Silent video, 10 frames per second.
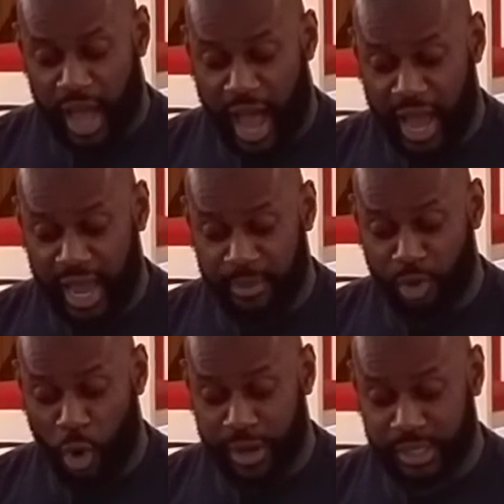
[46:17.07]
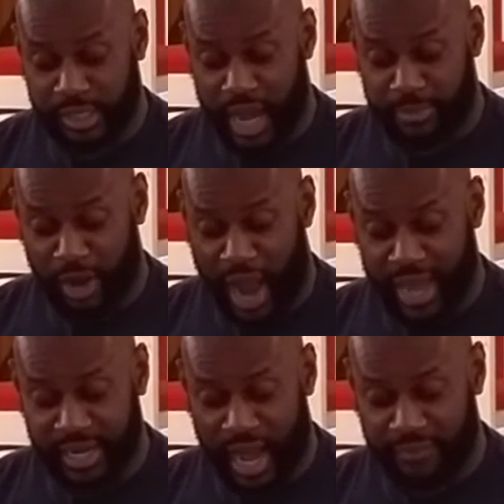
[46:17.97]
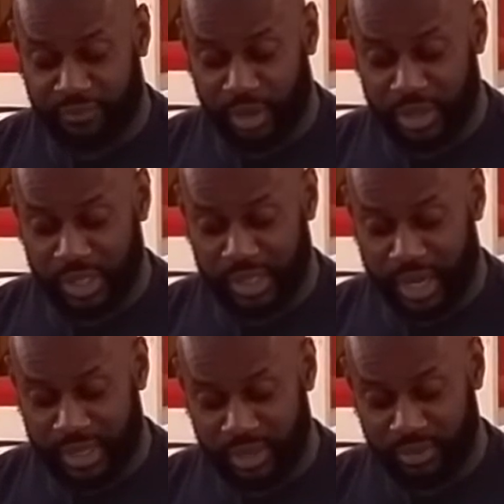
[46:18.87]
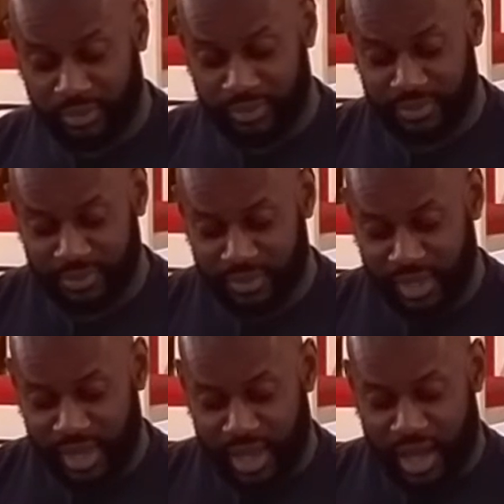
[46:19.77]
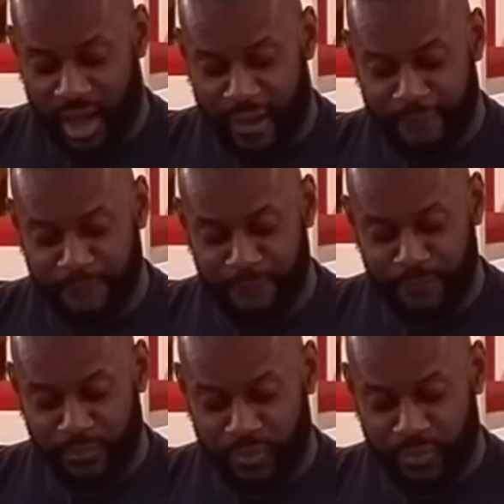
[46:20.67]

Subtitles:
am going to stop there. I did not finish this lesson. And